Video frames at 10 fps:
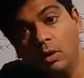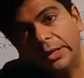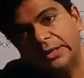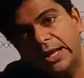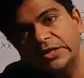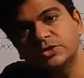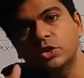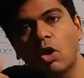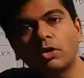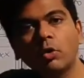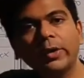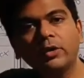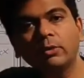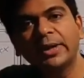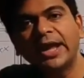there is not going
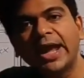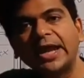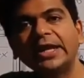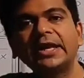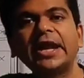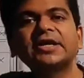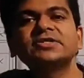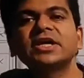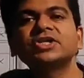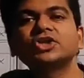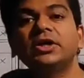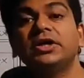to be any taxation